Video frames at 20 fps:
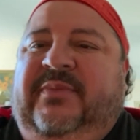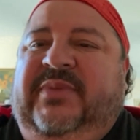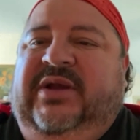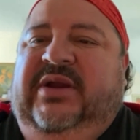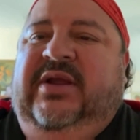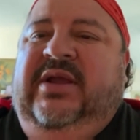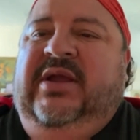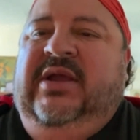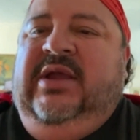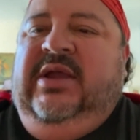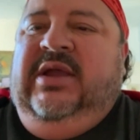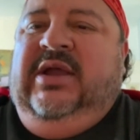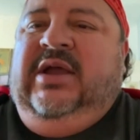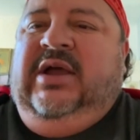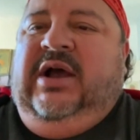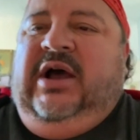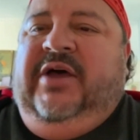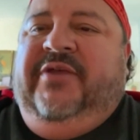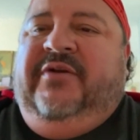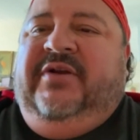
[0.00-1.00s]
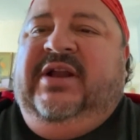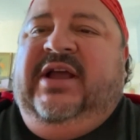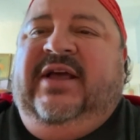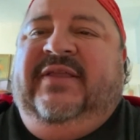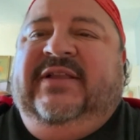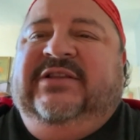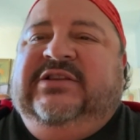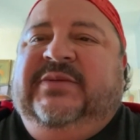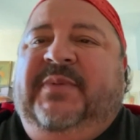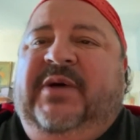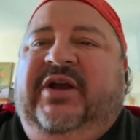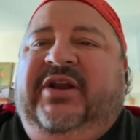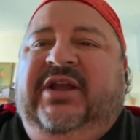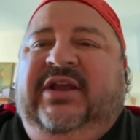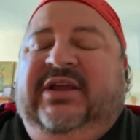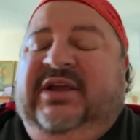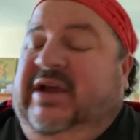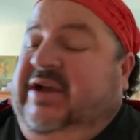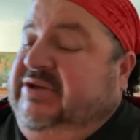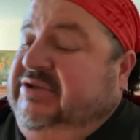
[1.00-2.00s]
But other than that, that's about it,
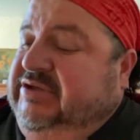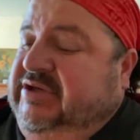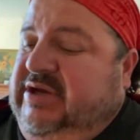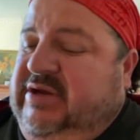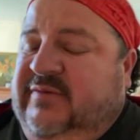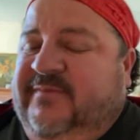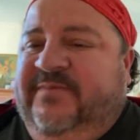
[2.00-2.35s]
guys.